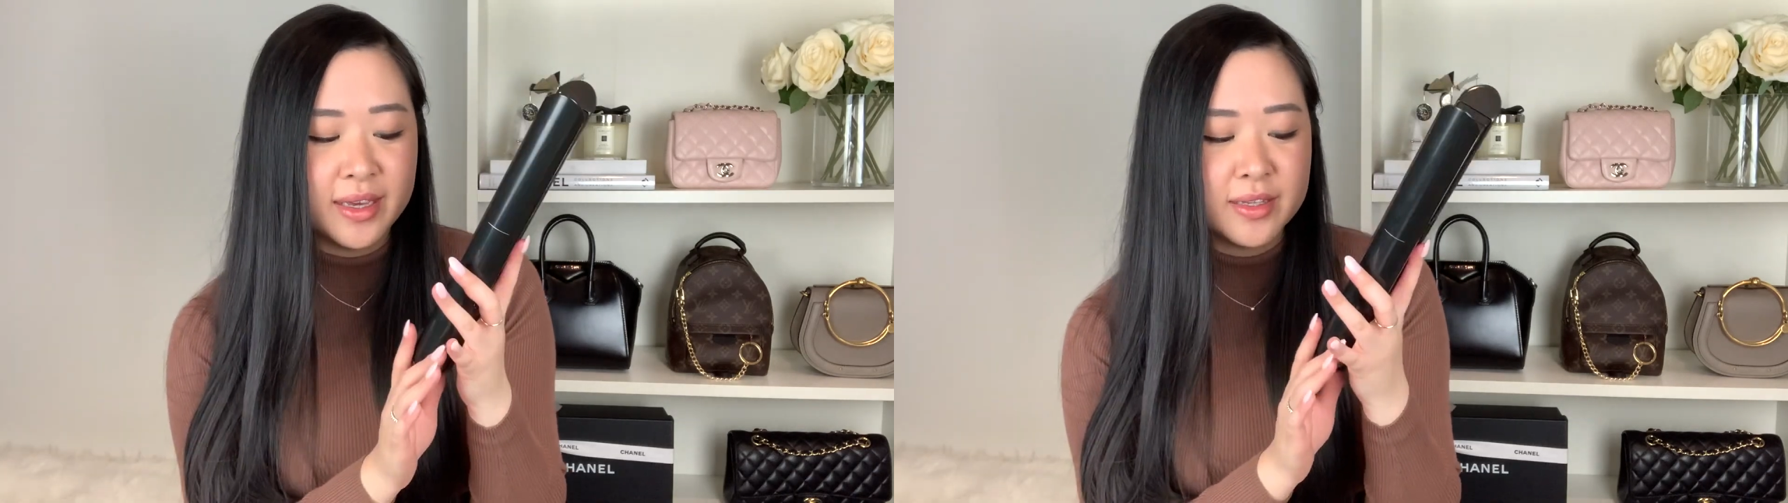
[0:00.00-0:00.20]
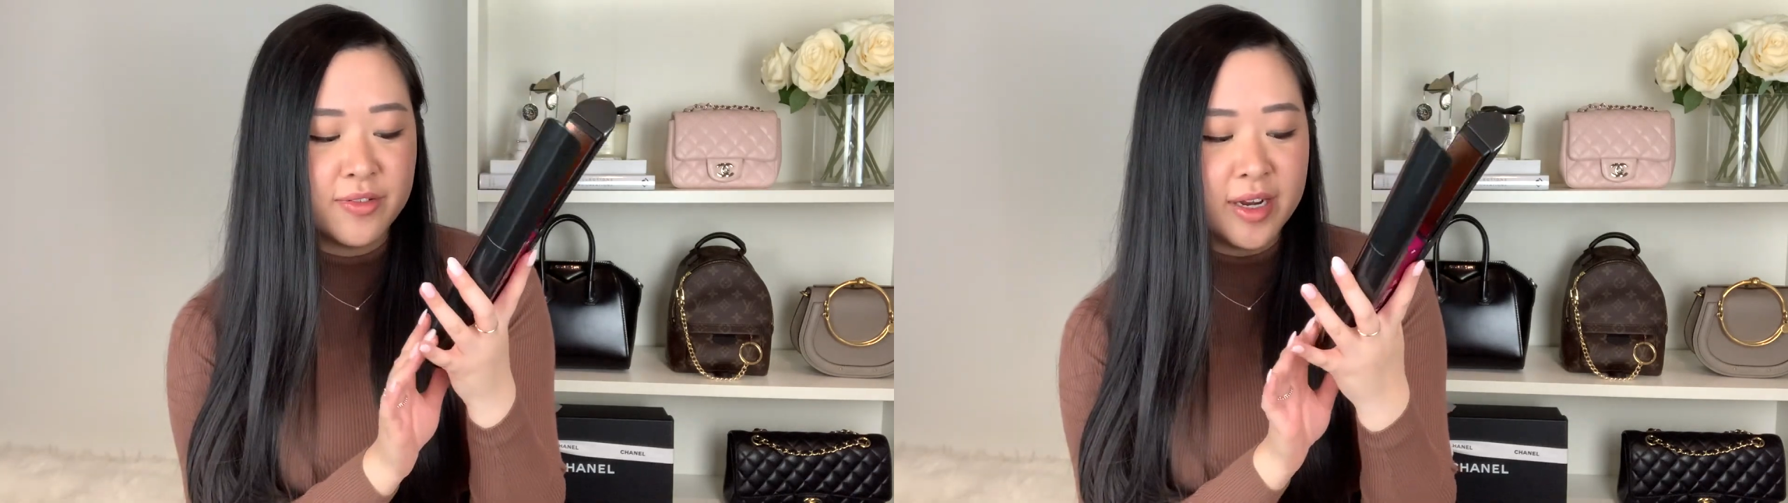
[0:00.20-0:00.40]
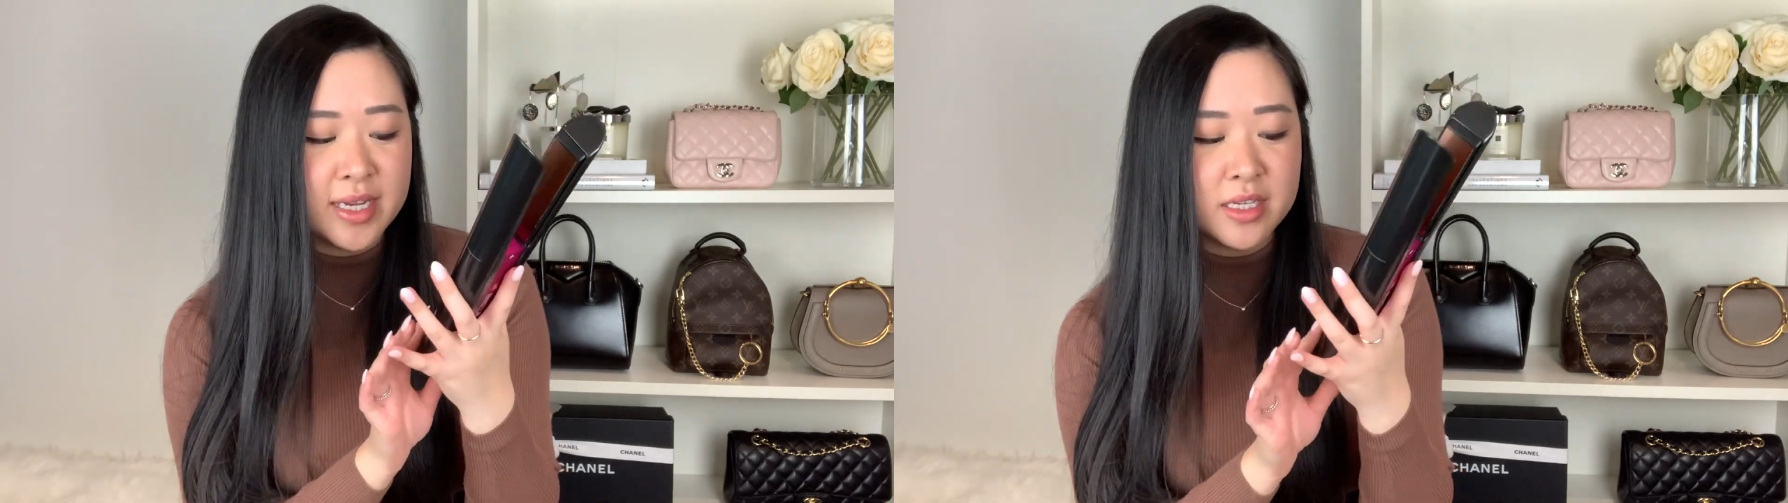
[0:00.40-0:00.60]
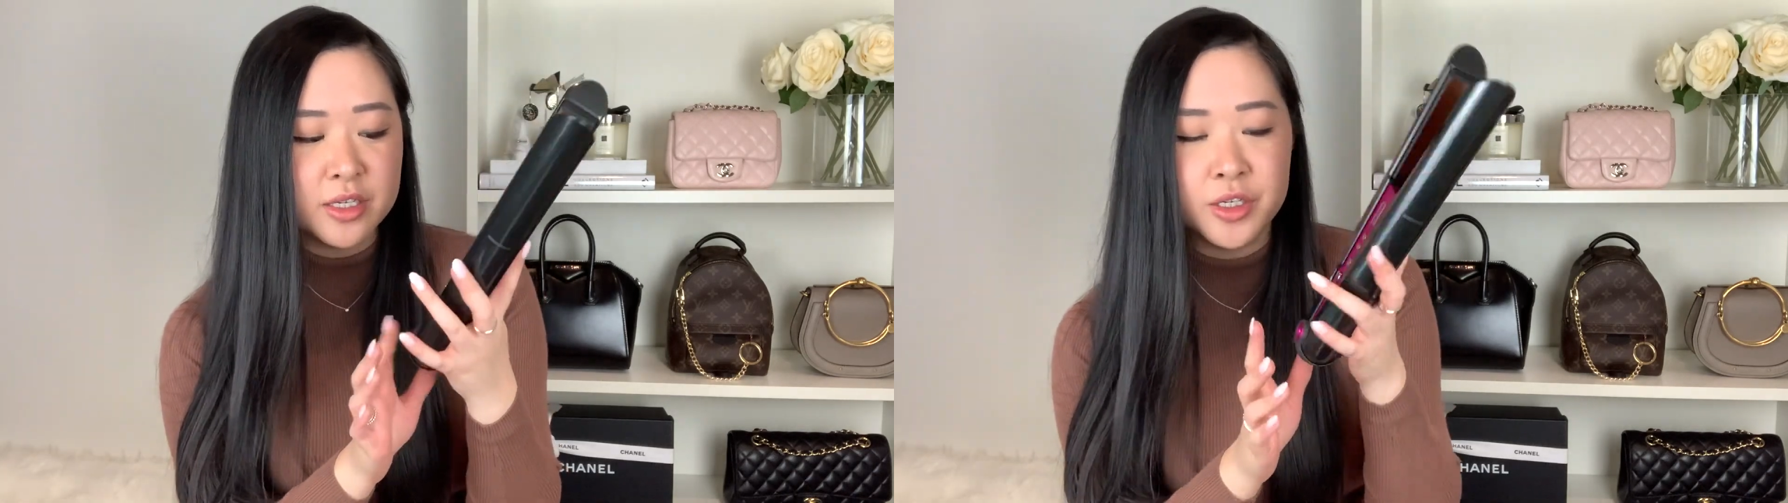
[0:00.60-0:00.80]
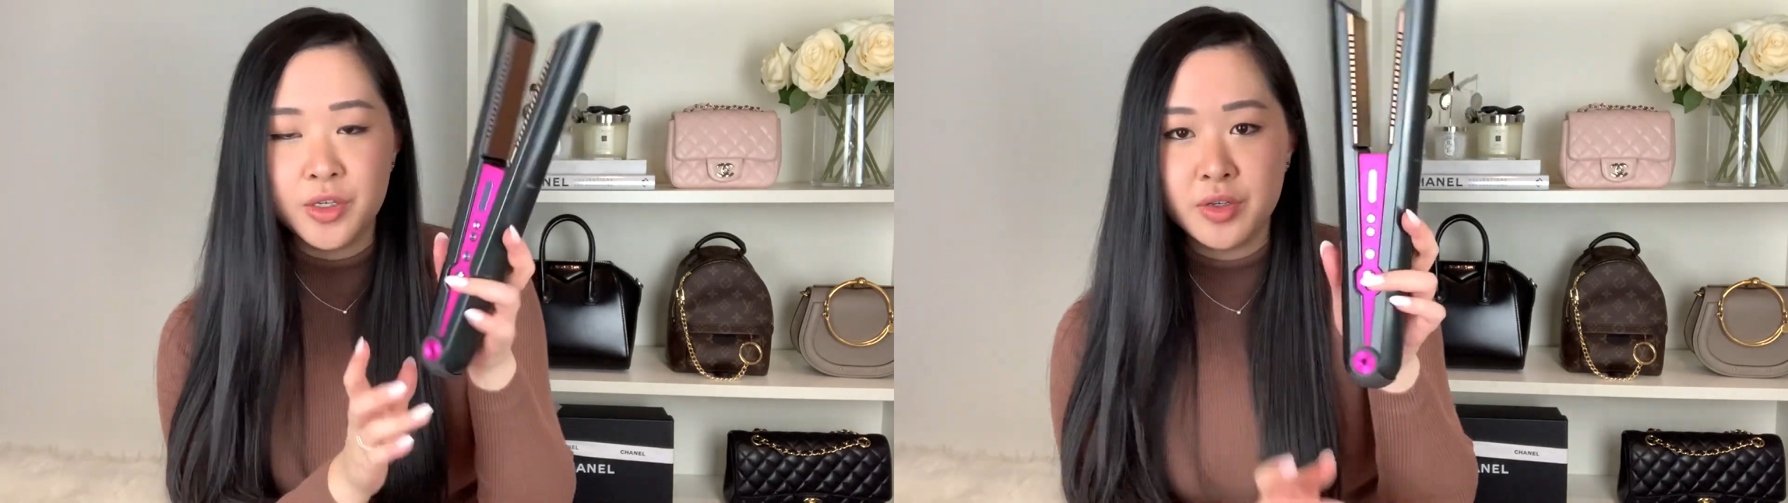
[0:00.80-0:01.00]
It's very easy
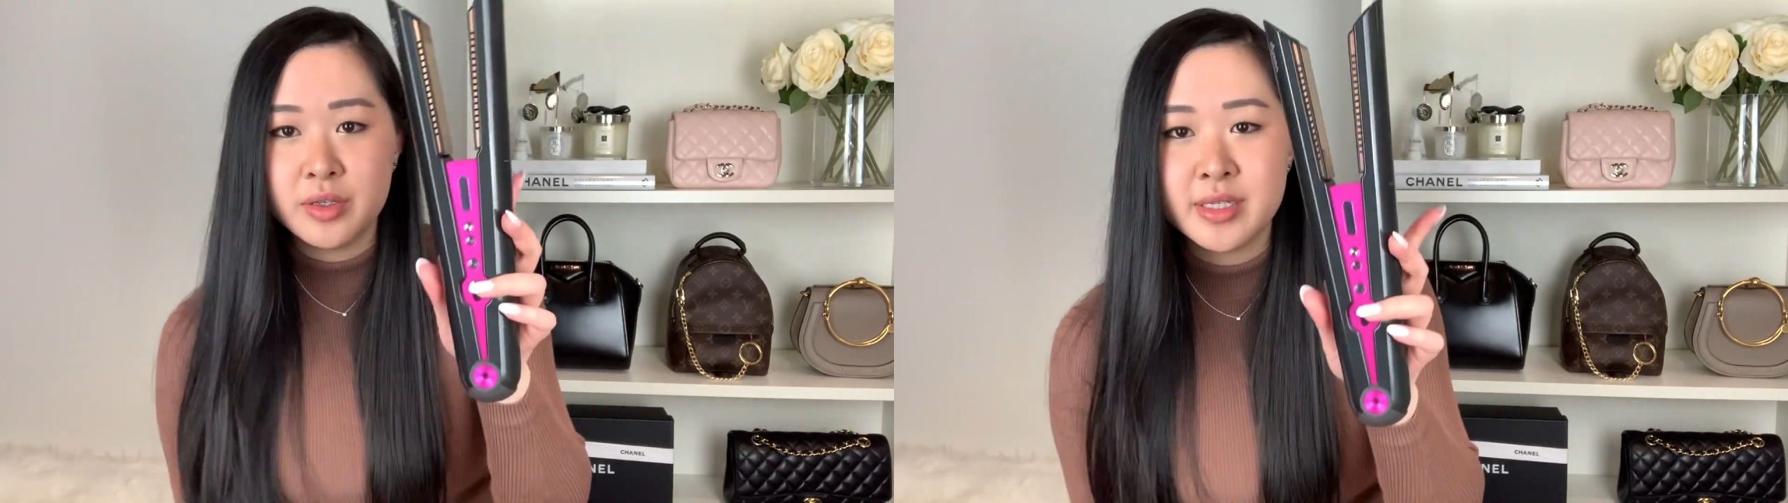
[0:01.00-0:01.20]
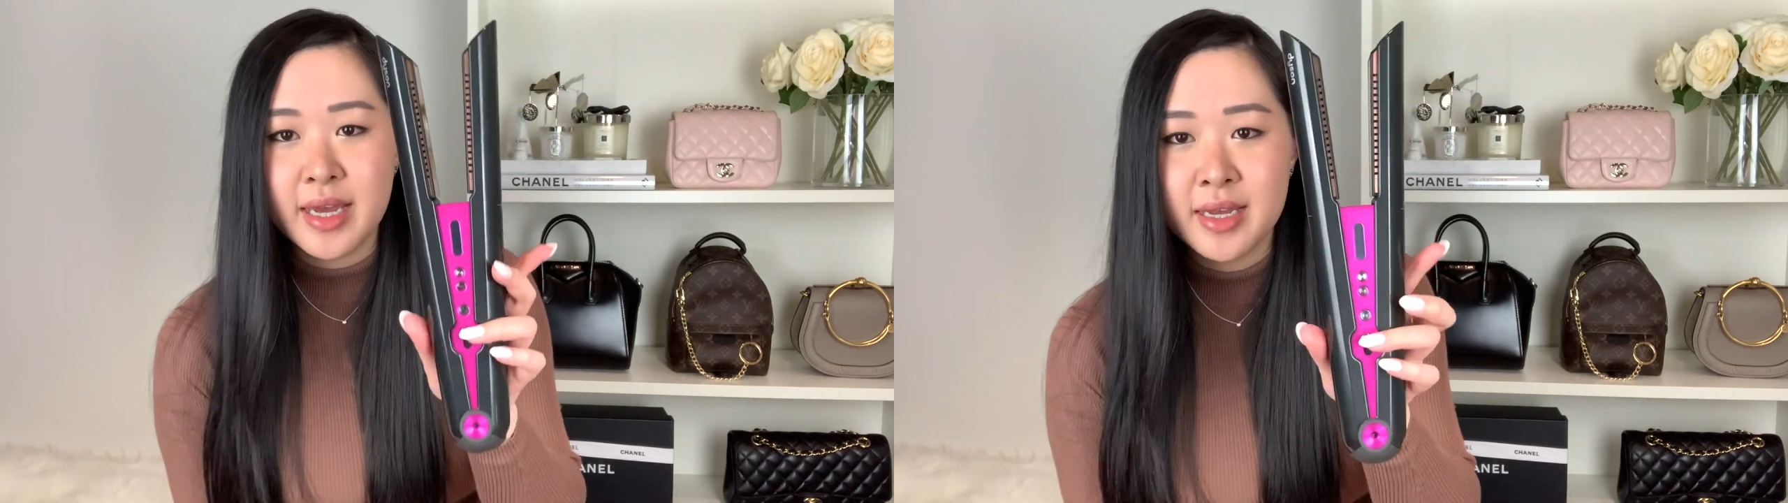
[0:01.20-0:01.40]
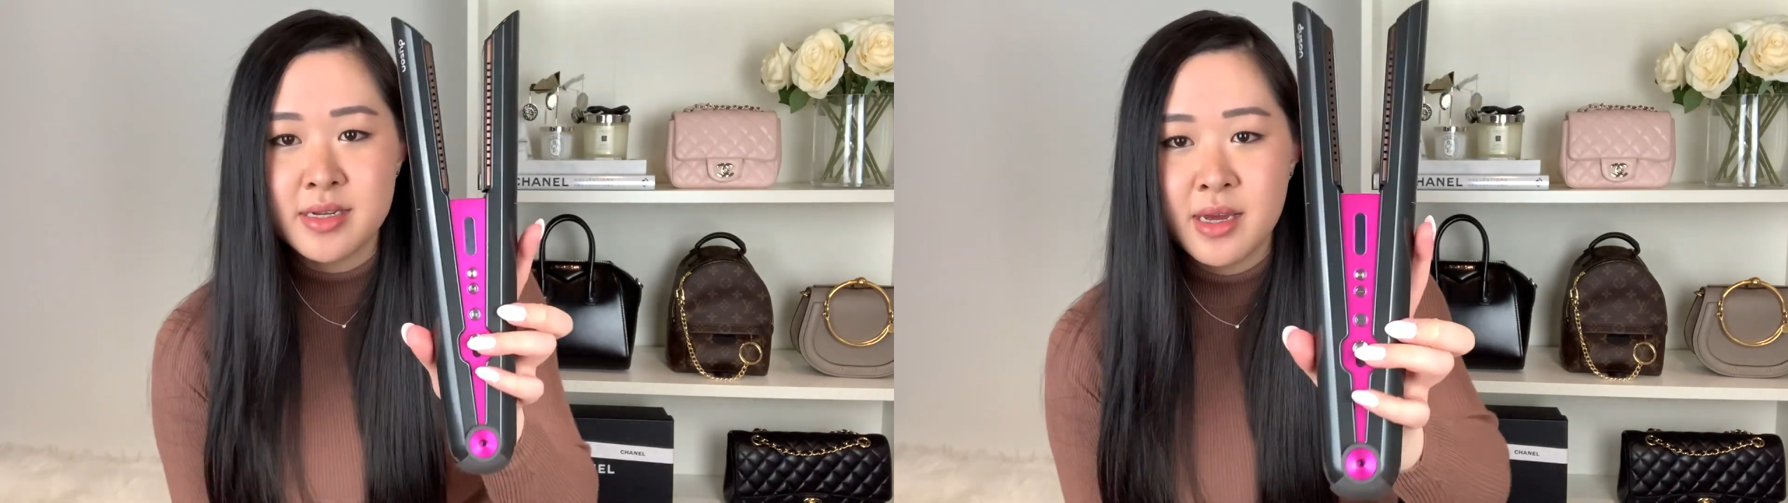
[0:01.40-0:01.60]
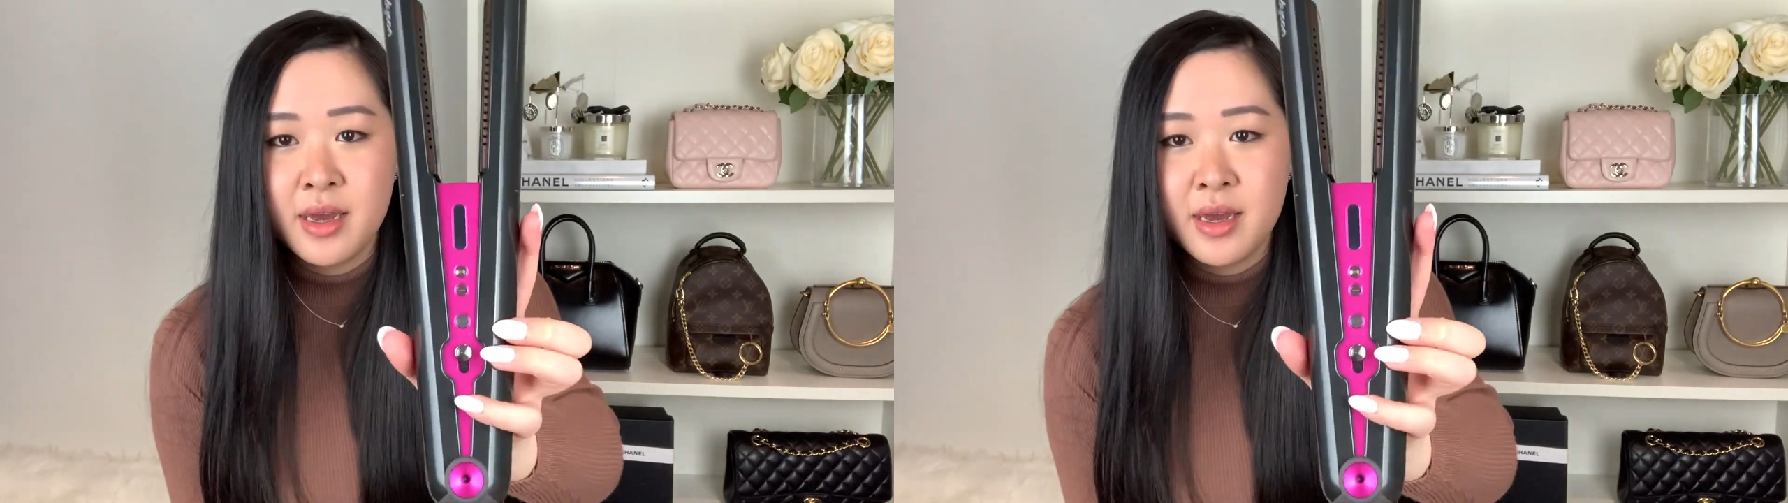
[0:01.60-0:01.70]
to use, and